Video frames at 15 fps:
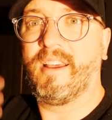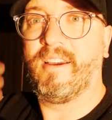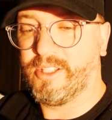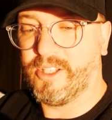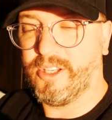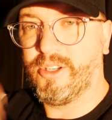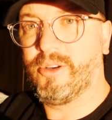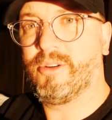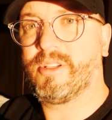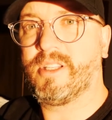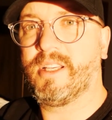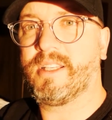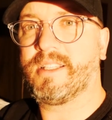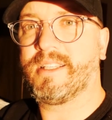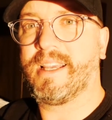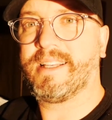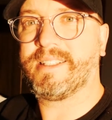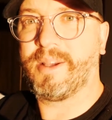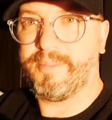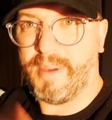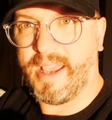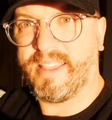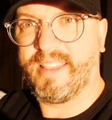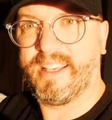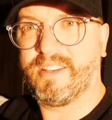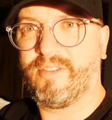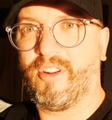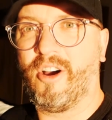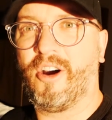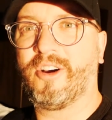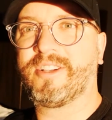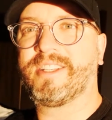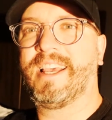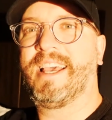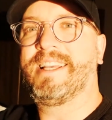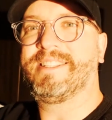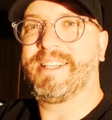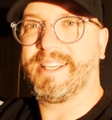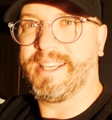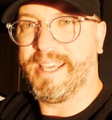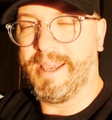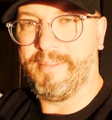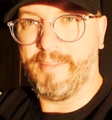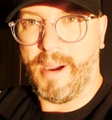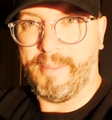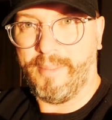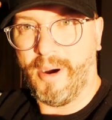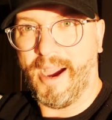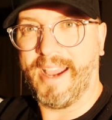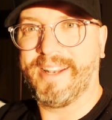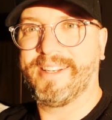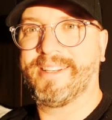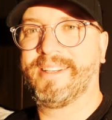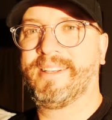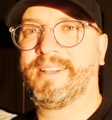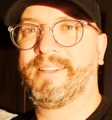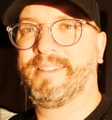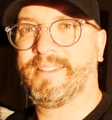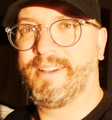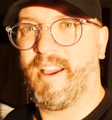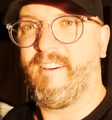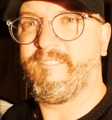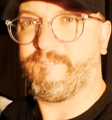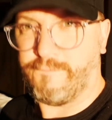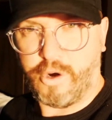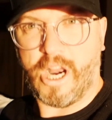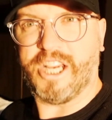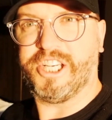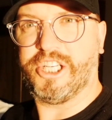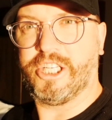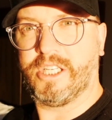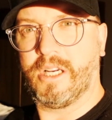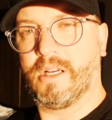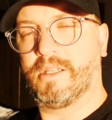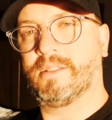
to use this to make these vlogs, to keep my mind fresh.